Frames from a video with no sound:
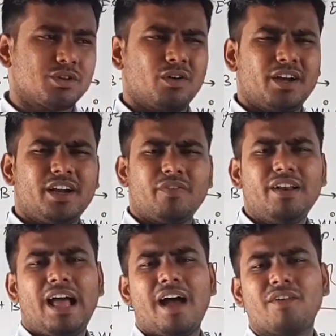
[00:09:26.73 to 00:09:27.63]
so it
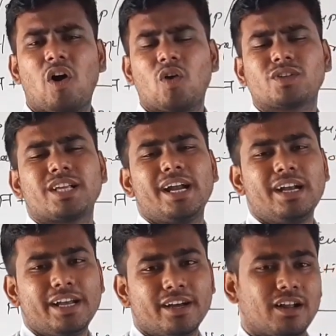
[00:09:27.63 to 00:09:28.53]
will have an
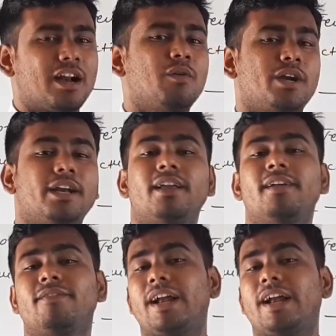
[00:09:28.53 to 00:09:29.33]
oxide layer around it.